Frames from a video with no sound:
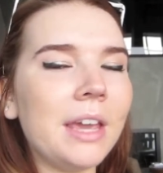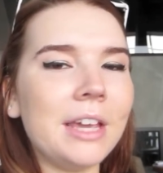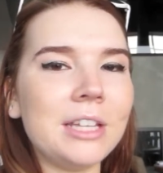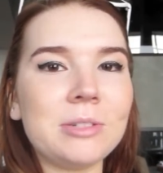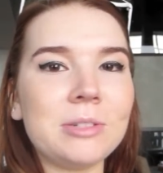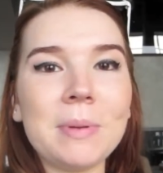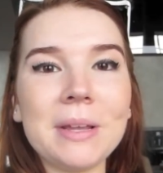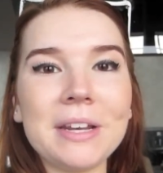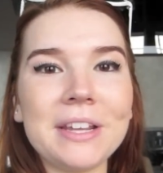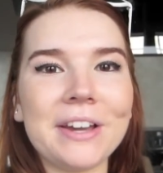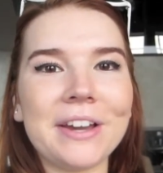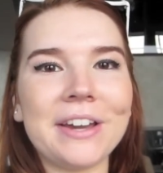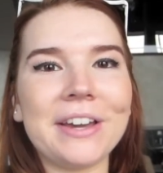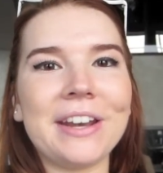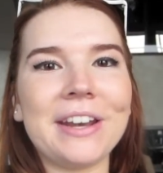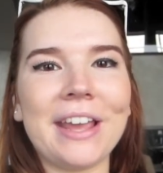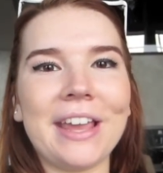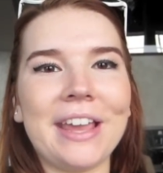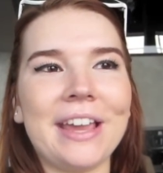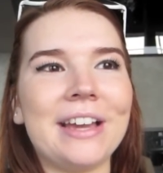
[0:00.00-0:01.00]
it's been
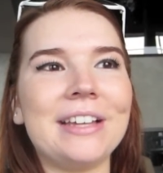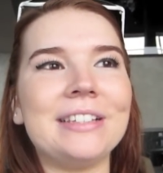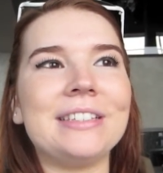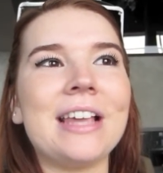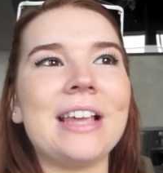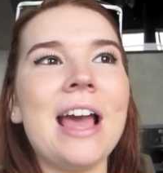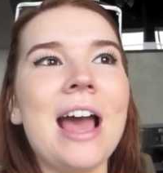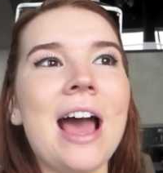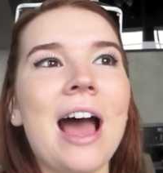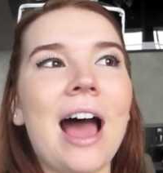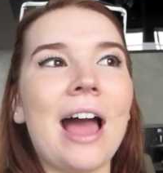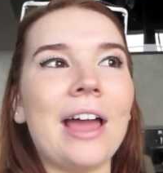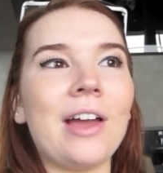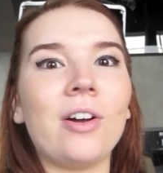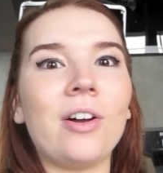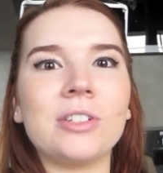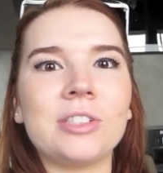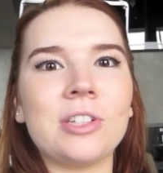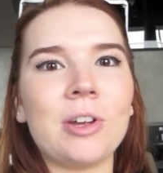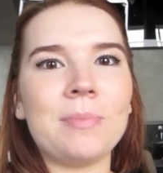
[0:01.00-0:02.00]
good and I
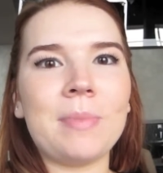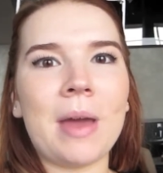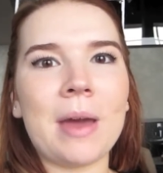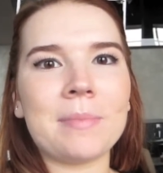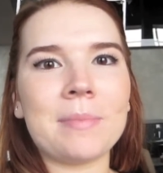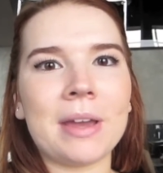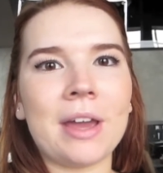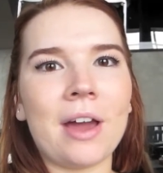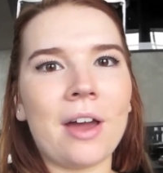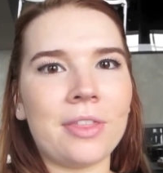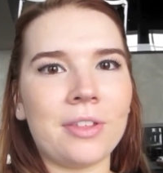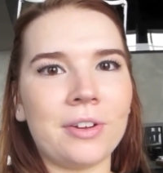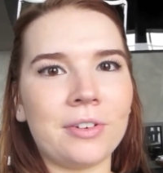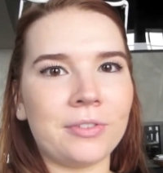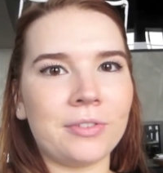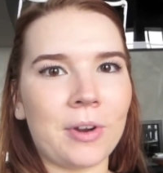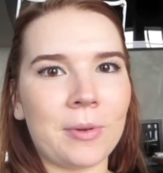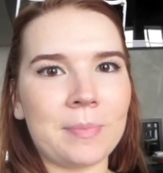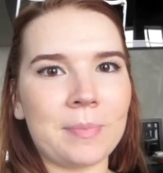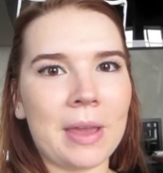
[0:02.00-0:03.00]
also met my other
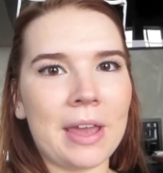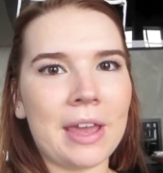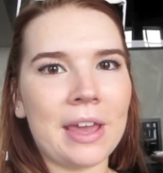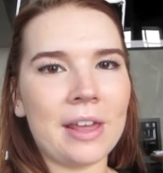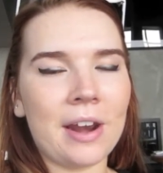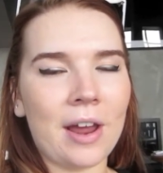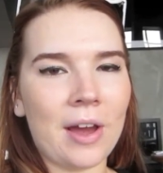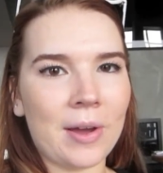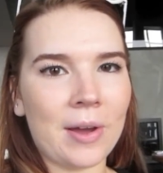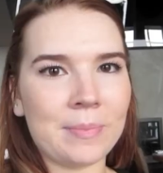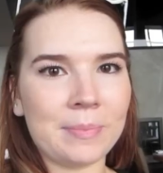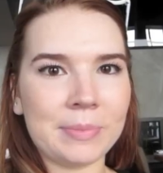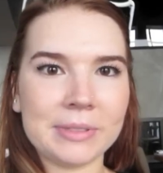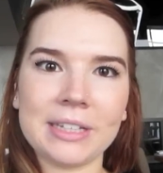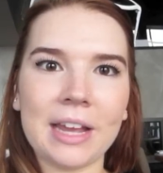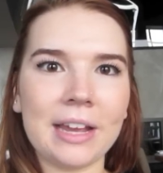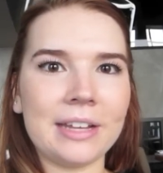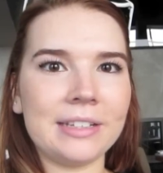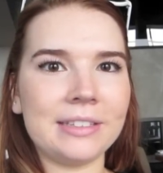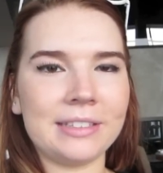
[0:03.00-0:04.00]
roommate um,
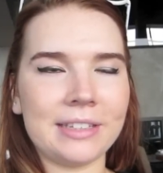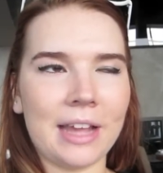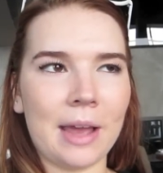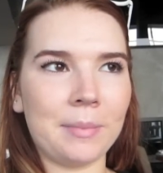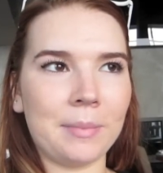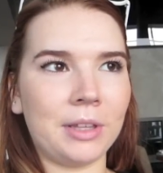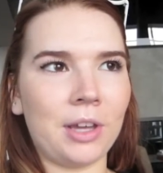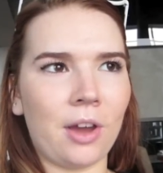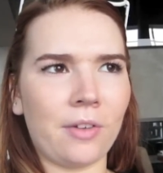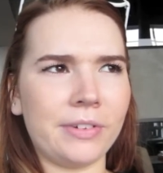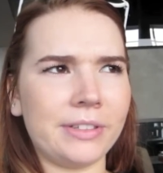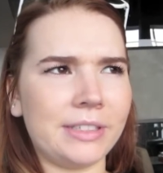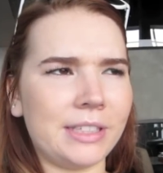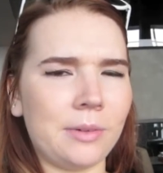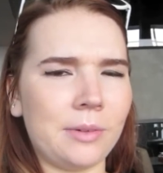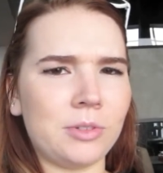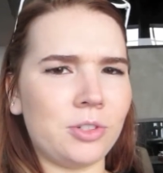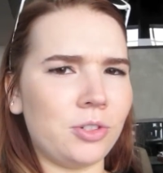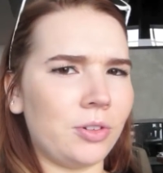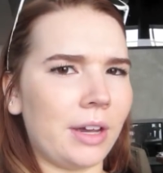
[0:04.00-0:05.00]
besides Emily
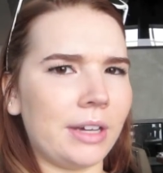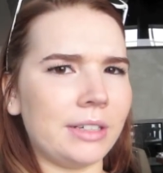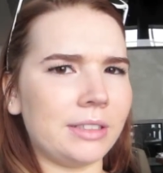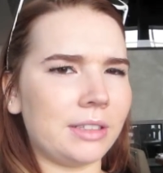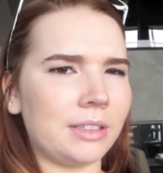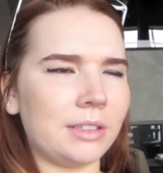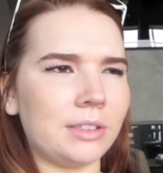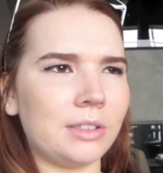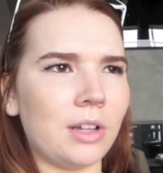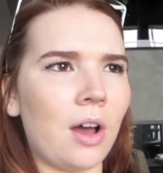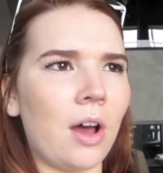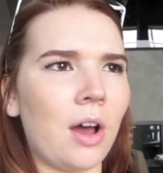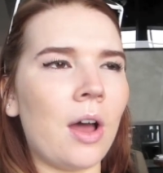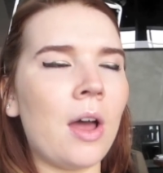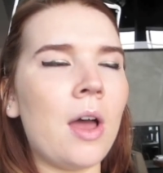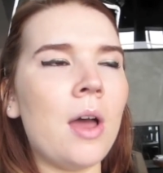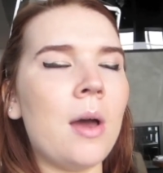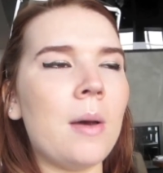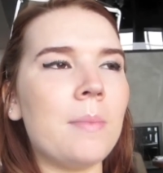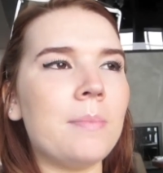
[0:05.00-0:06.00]
obviously which you guys saw
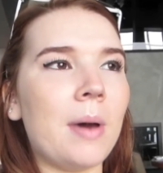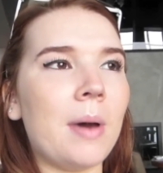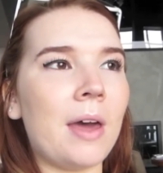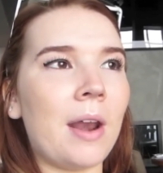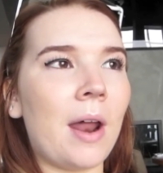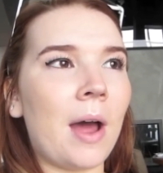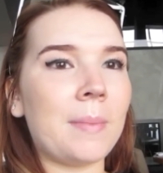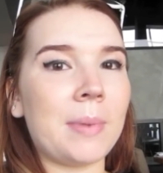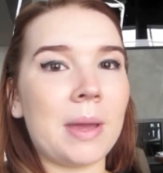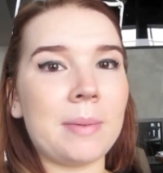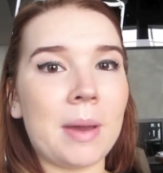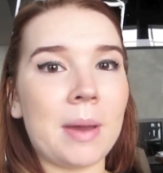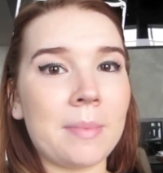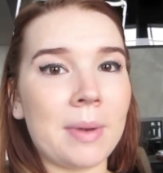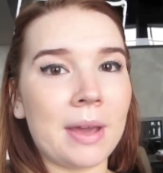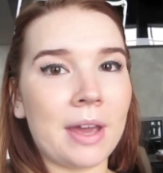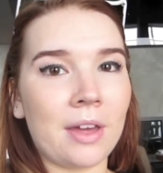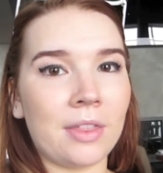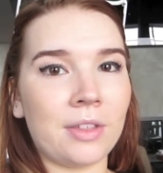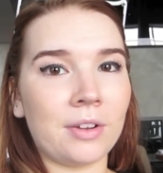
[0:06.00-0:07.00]
but um, I met
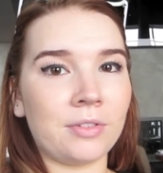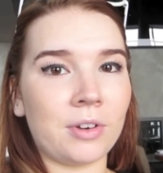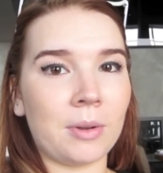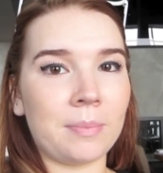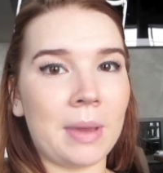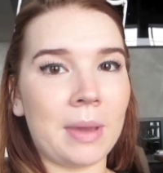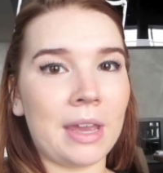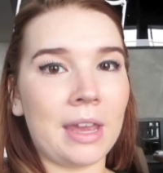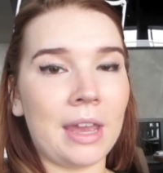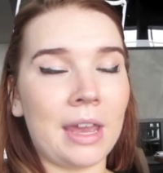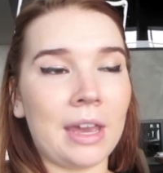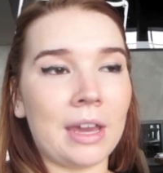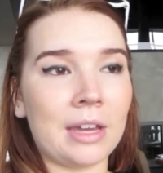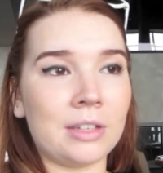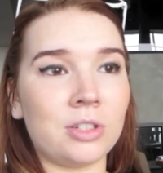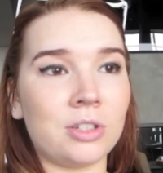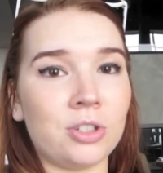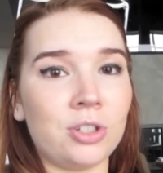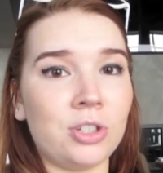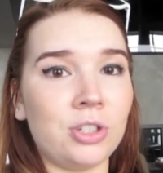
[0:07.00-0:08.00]
my other roommate
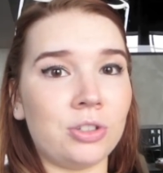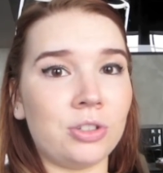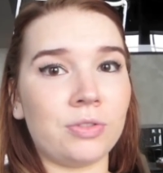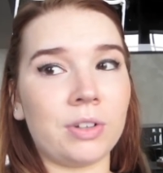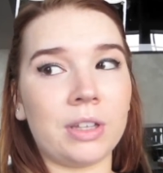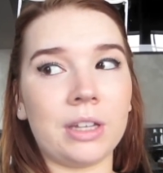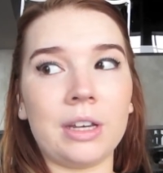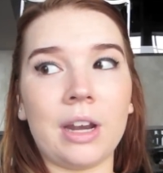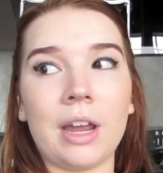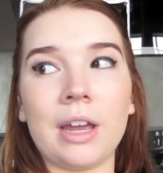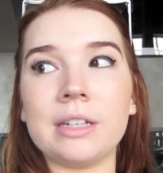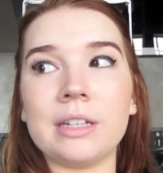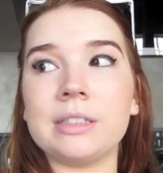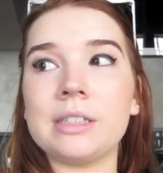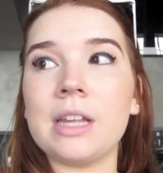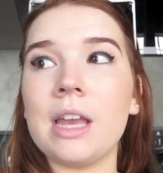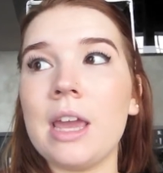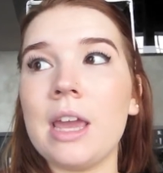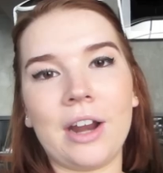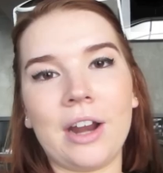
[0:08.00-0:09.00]
and she's really nice
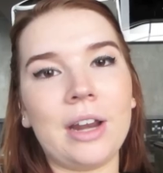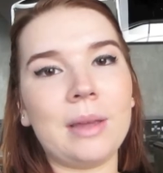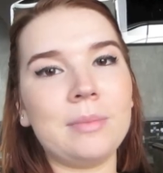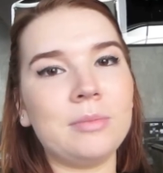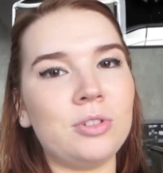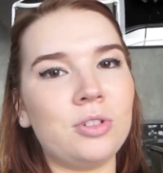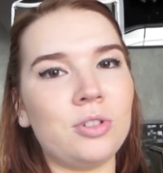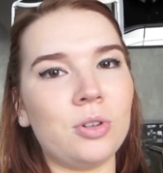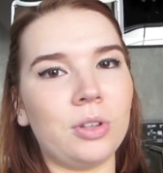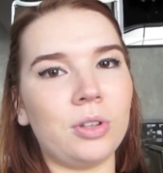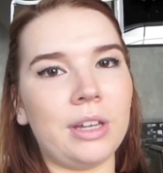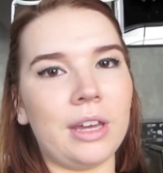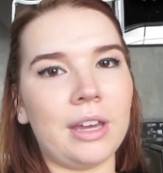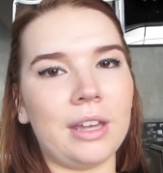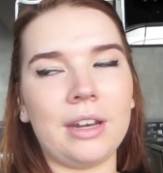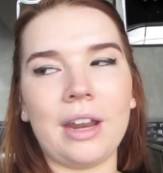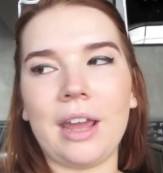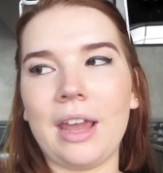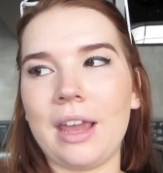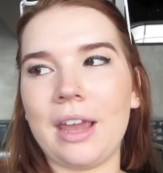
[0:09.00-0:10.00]
her name's
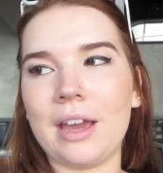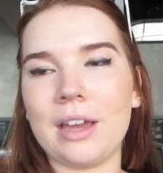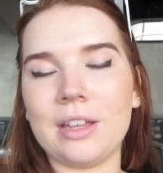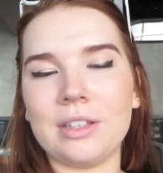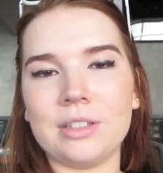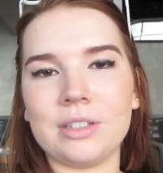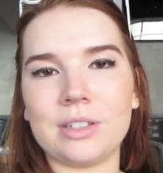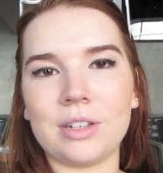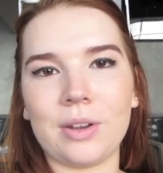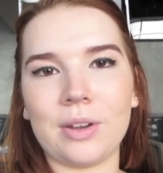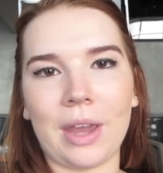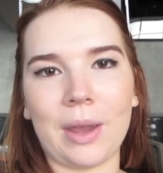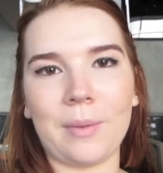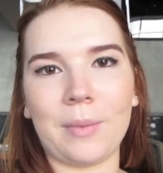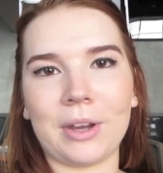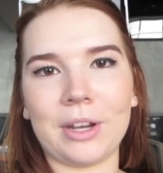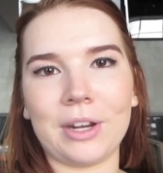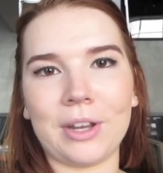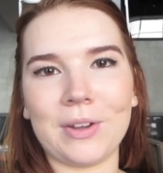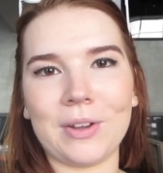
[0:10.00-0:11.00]
Julian and okay
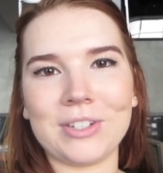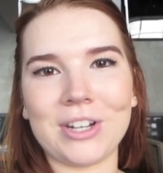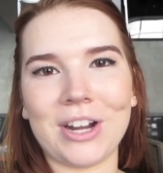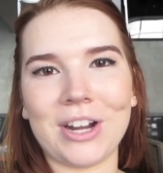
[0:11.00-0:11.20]
we're gonna go to